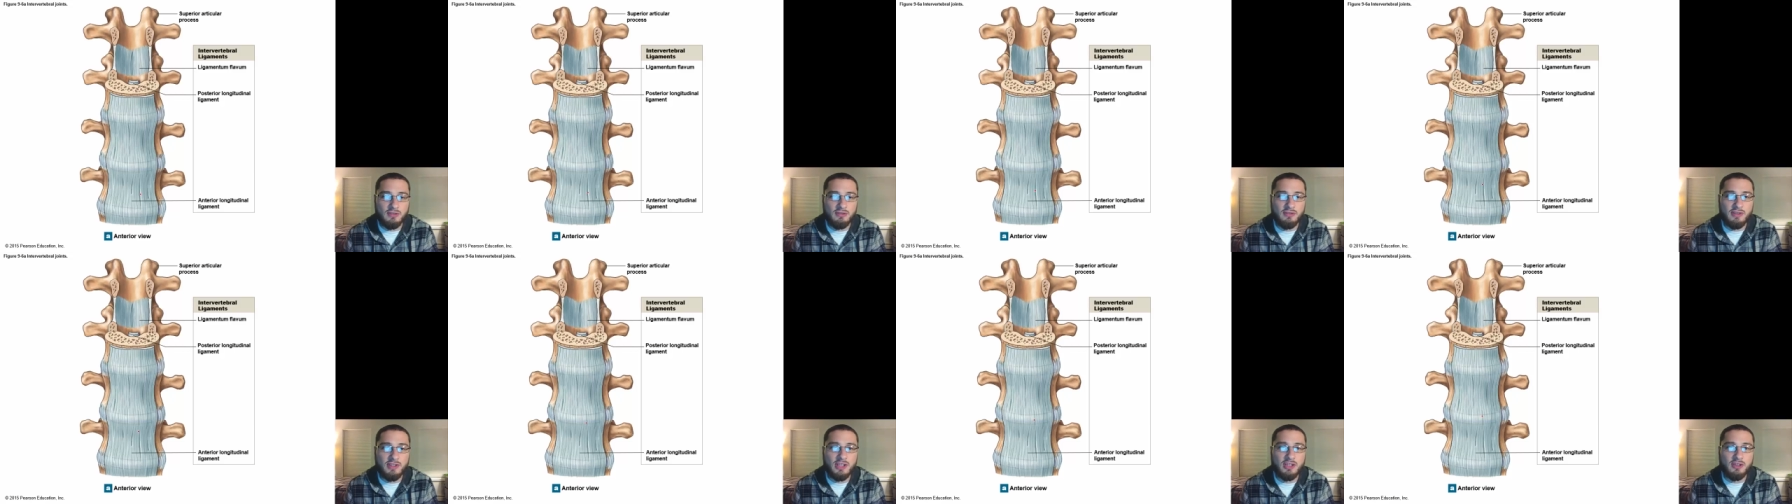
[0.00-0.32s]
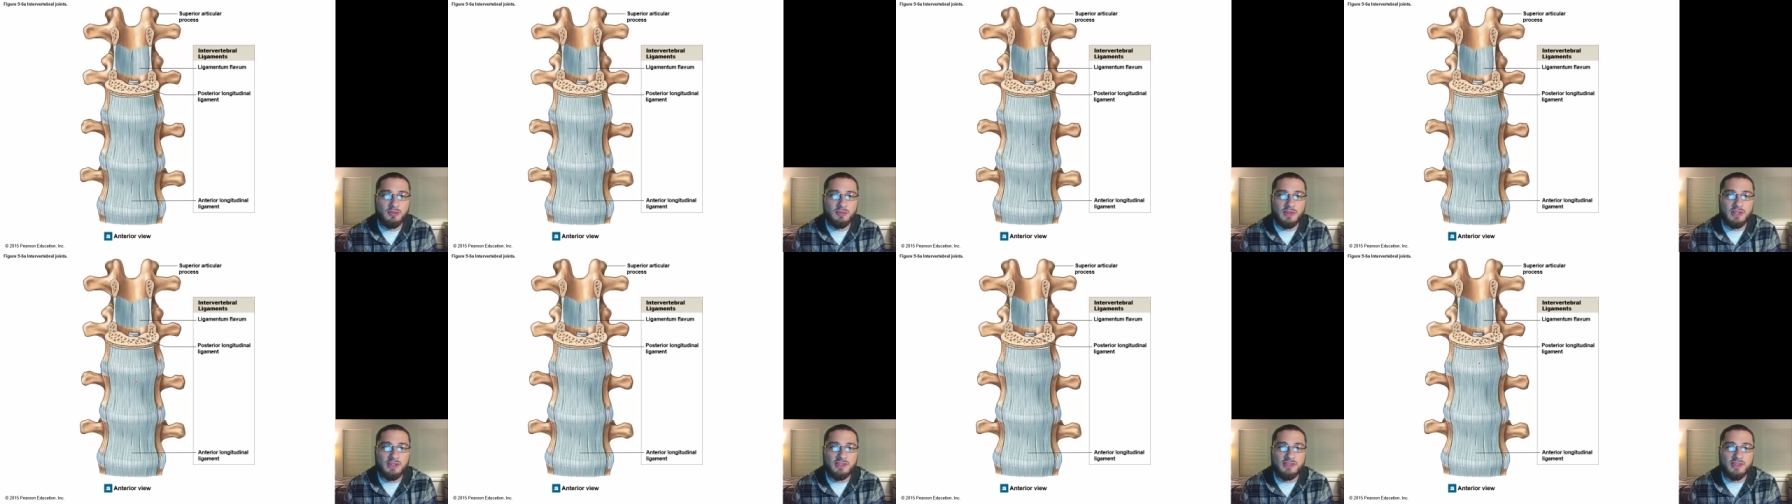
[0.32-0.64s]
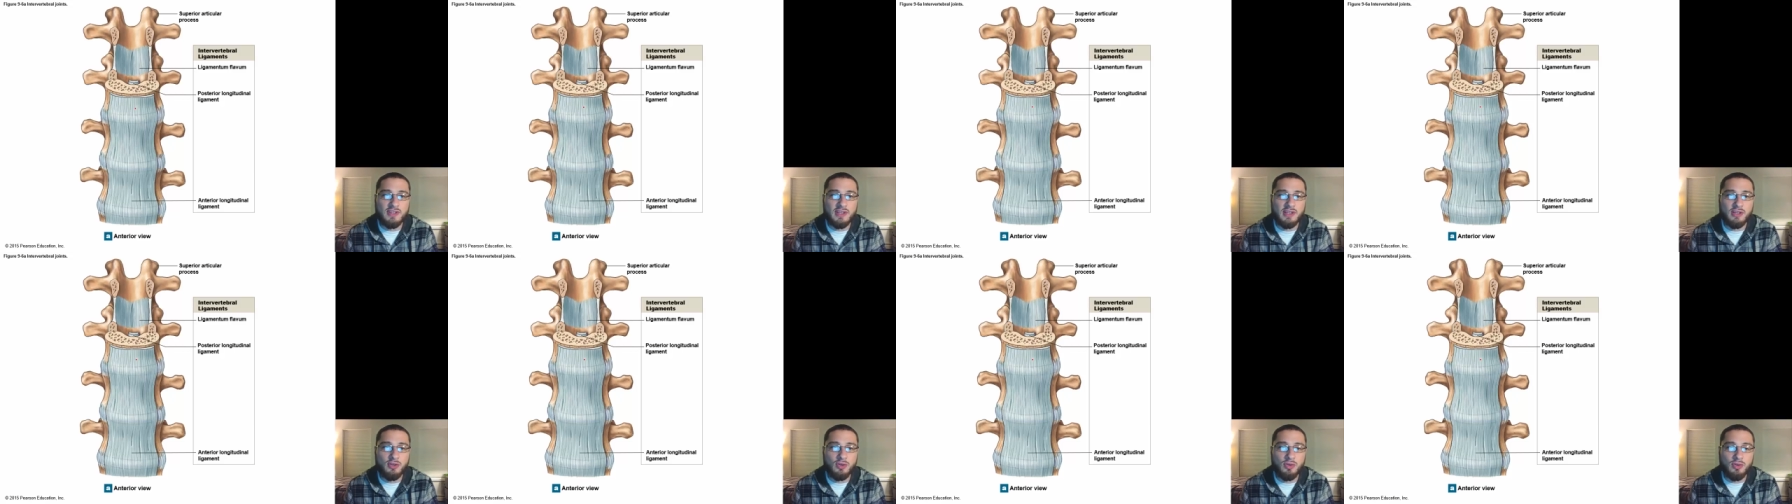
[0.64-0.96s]
ligaments
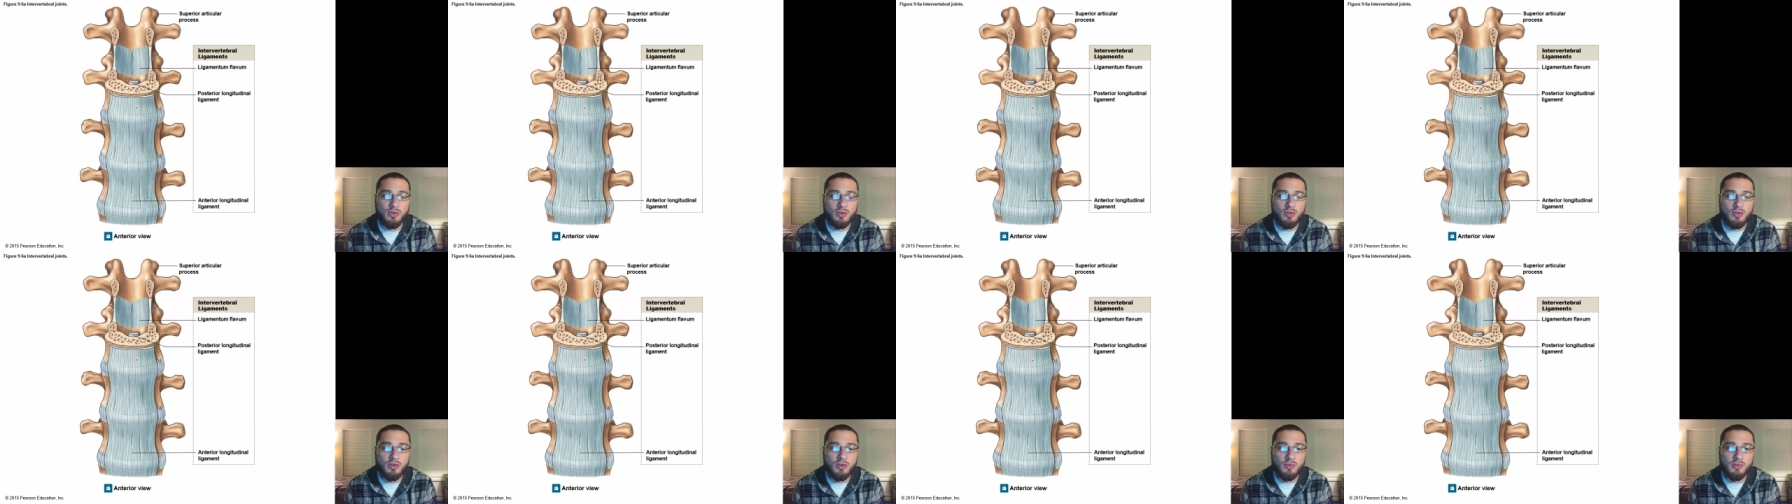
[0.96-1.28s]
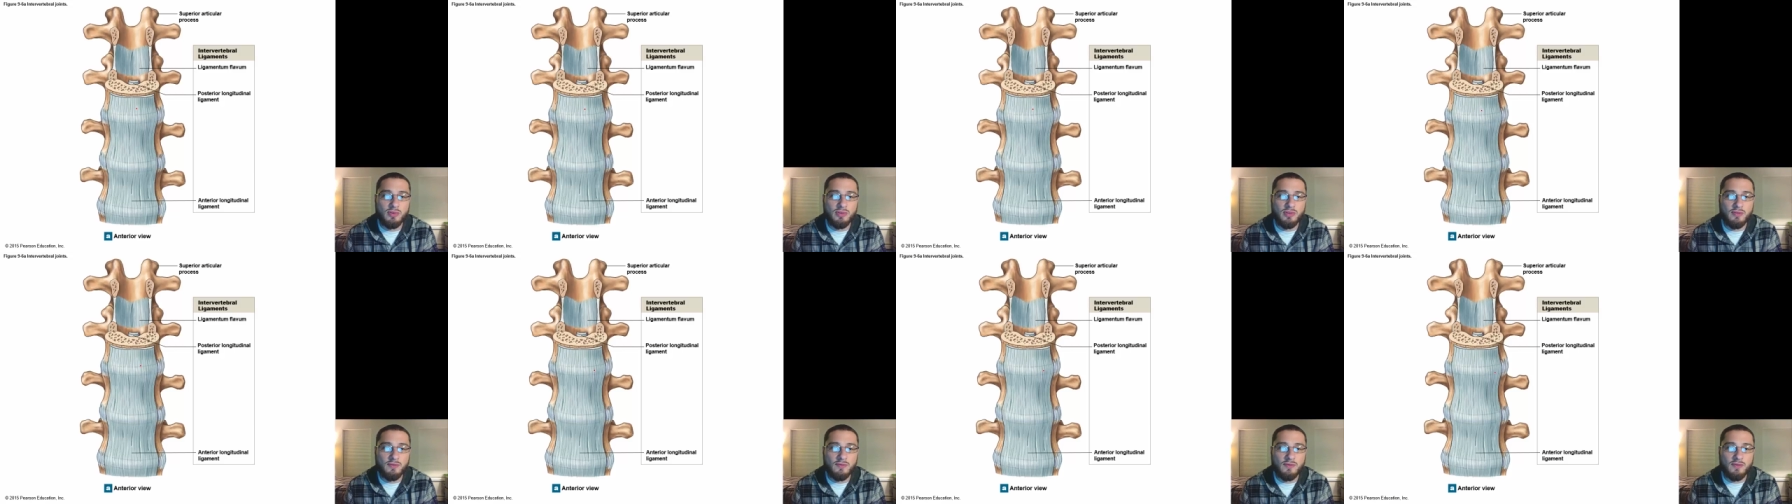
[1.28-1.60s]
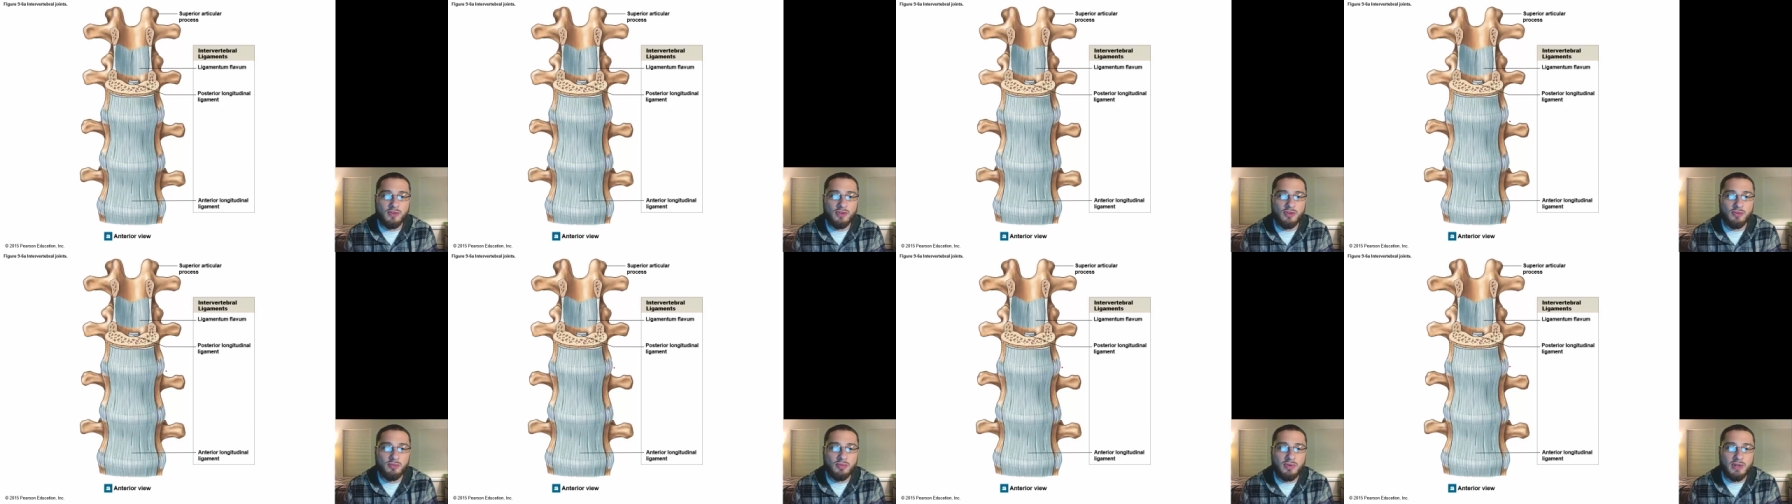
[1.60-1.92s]
that go along with the
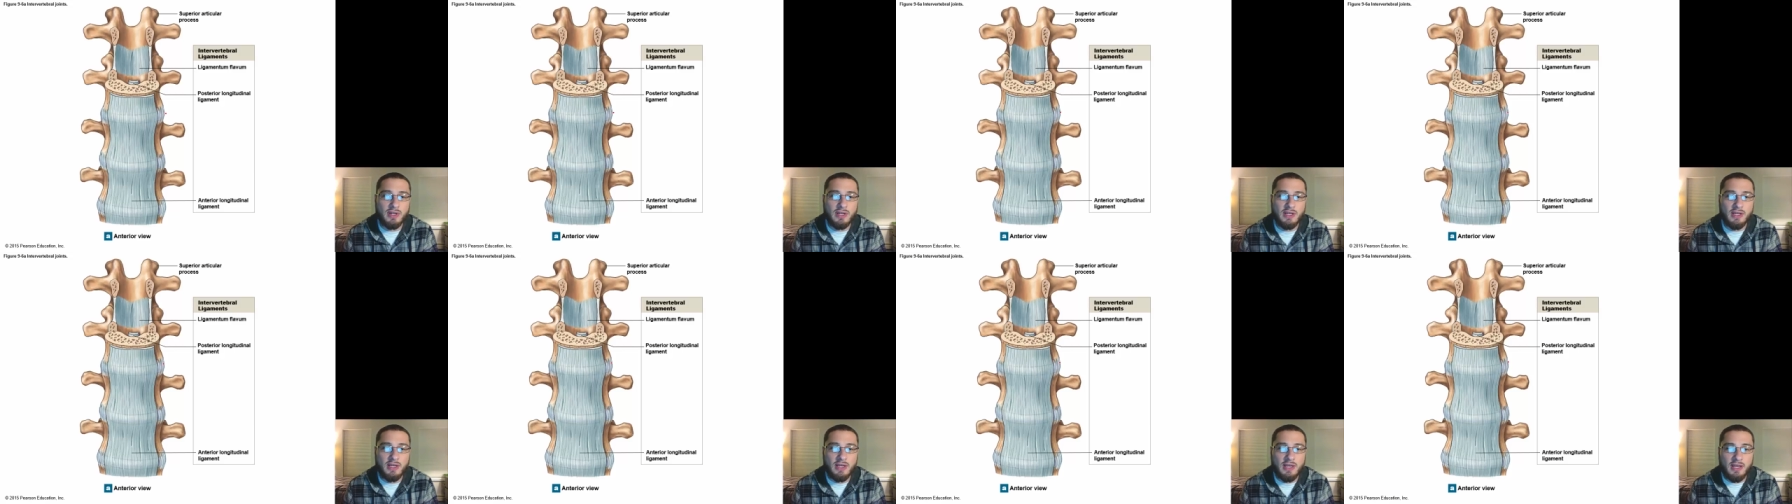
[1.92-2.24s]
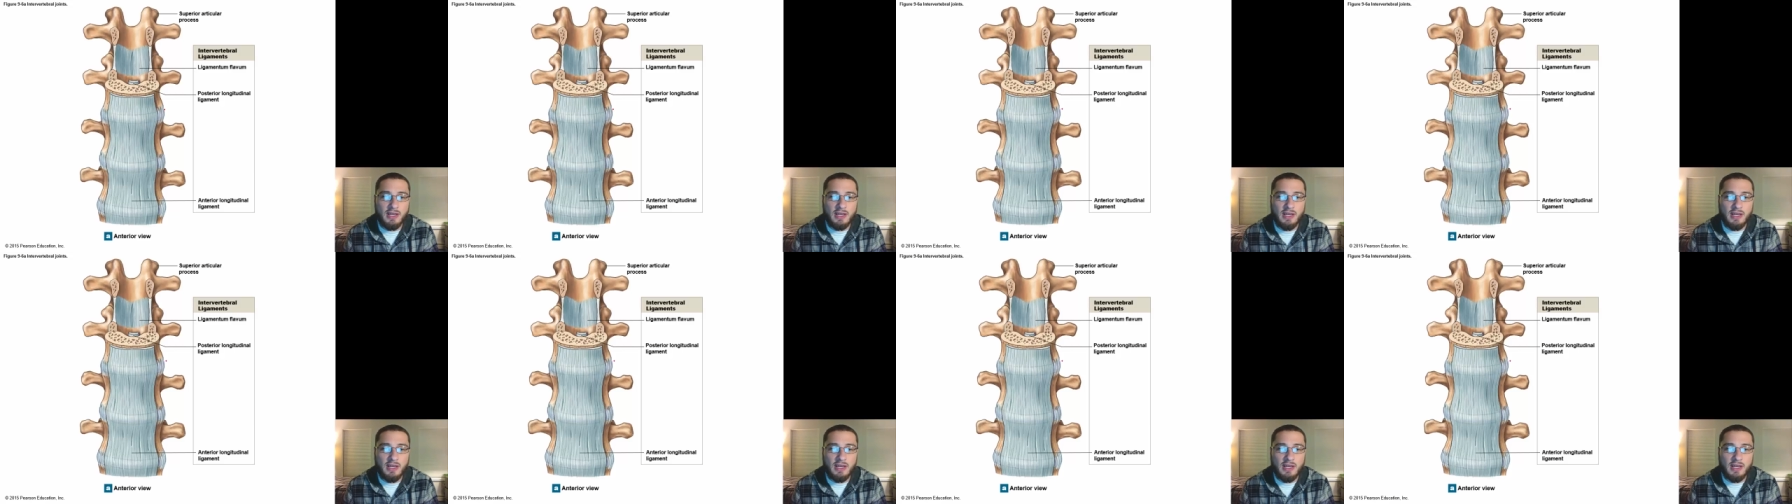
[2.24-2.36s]
vertebrae,